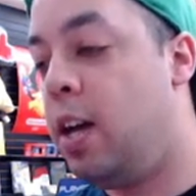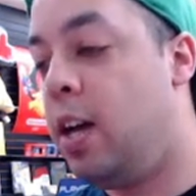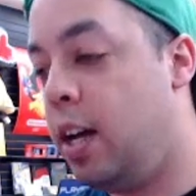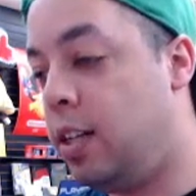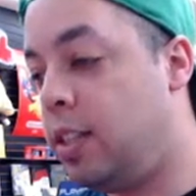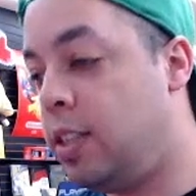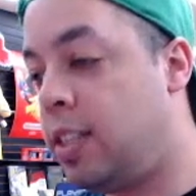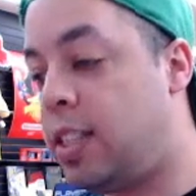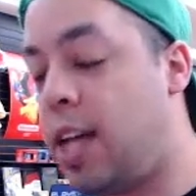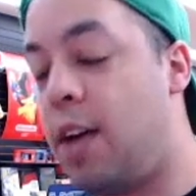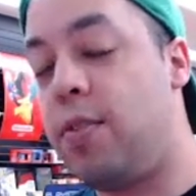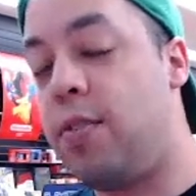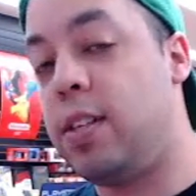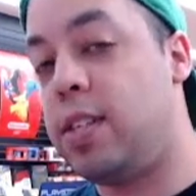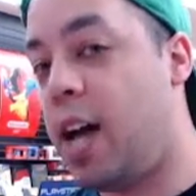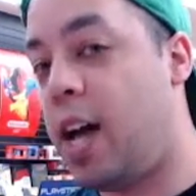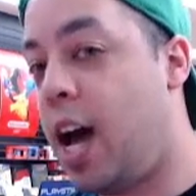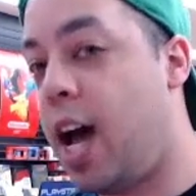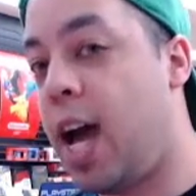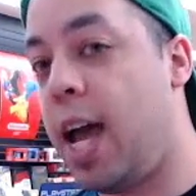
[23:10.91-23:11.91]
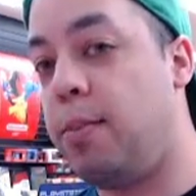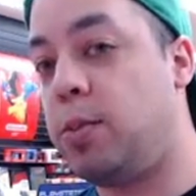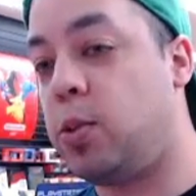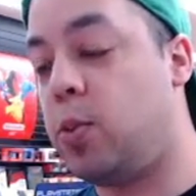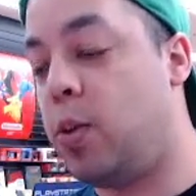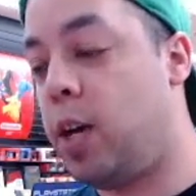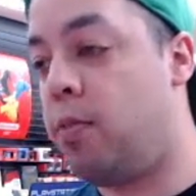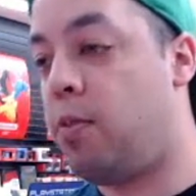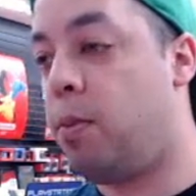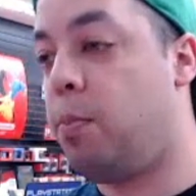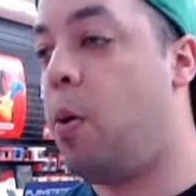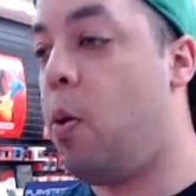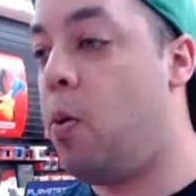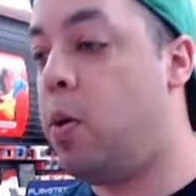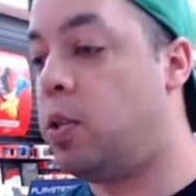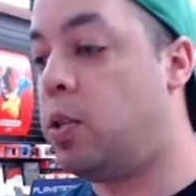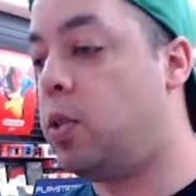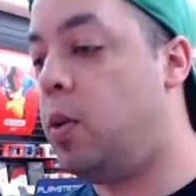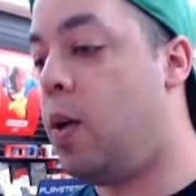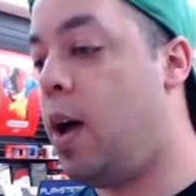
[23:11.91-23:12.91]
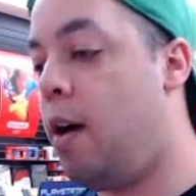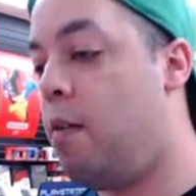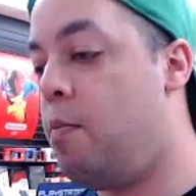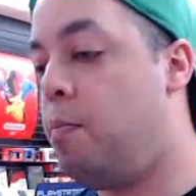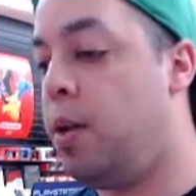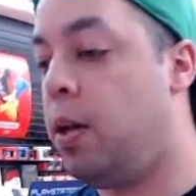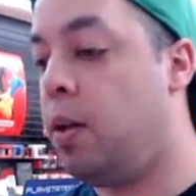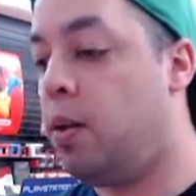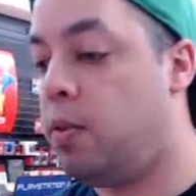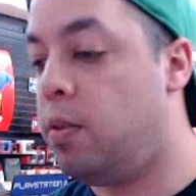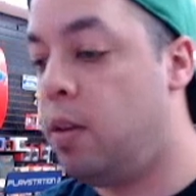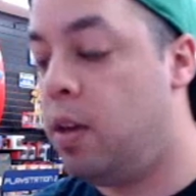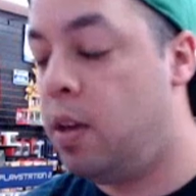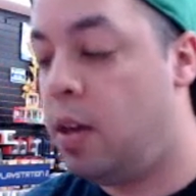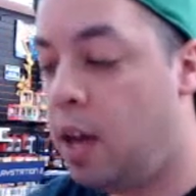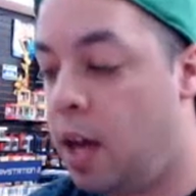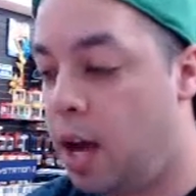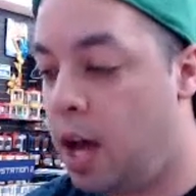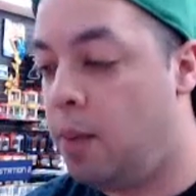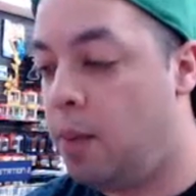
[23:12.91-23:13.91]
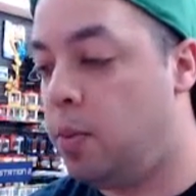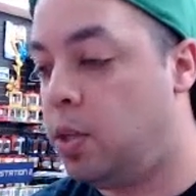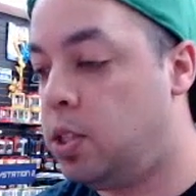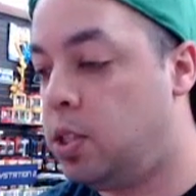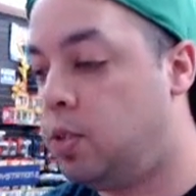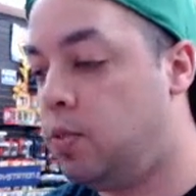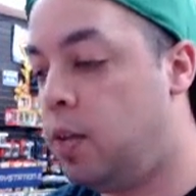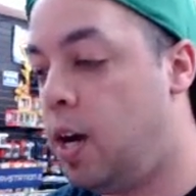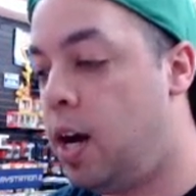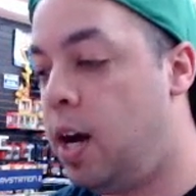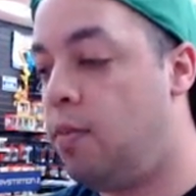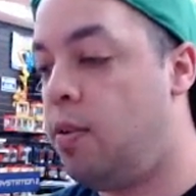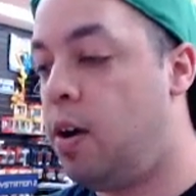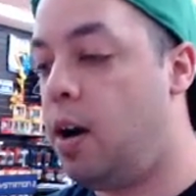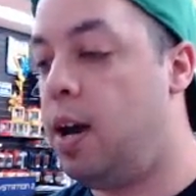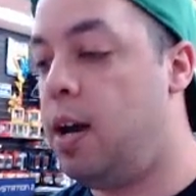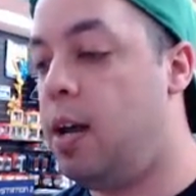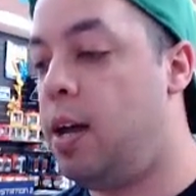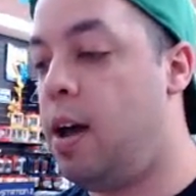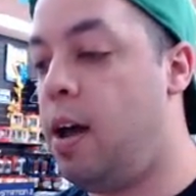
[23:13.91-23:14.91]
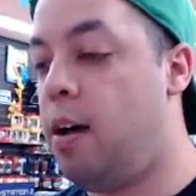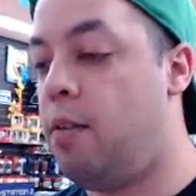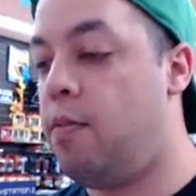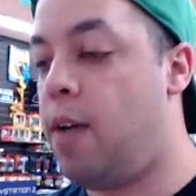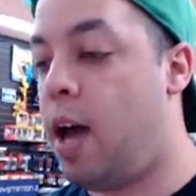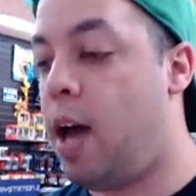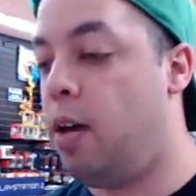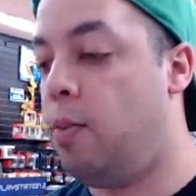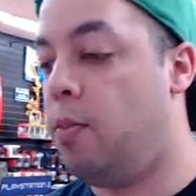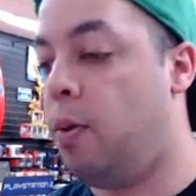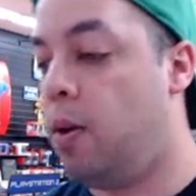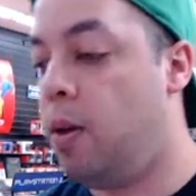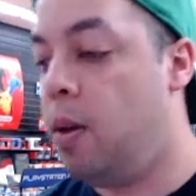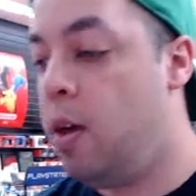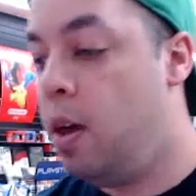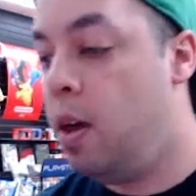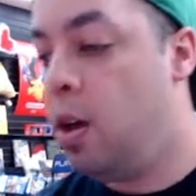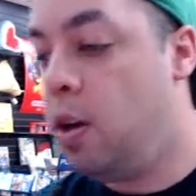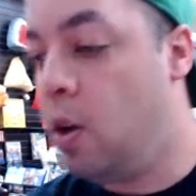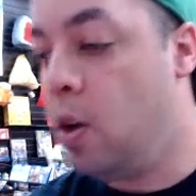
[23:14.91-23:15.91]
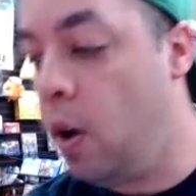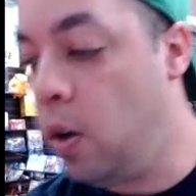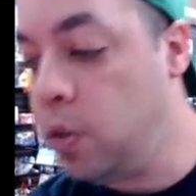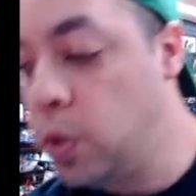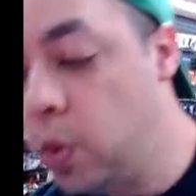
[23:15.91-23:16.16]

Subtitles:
It's 7 times whatever bonus you have built, which is very, very valuable. You're also